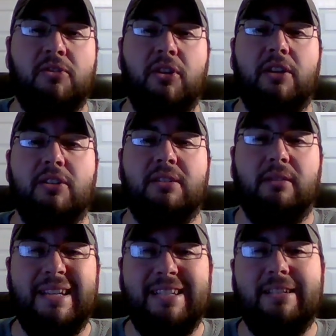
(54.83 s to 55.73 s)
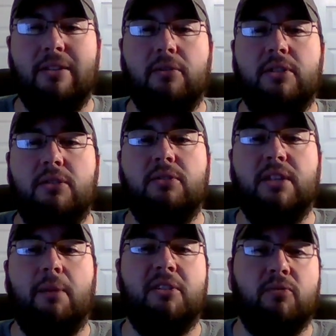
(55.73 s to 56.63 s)
So you can just listen to those two
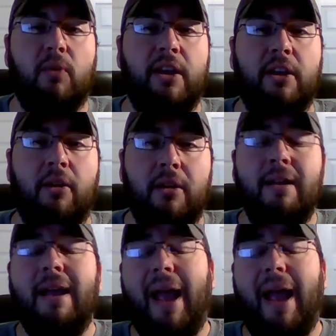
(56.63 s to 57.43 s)
segments right here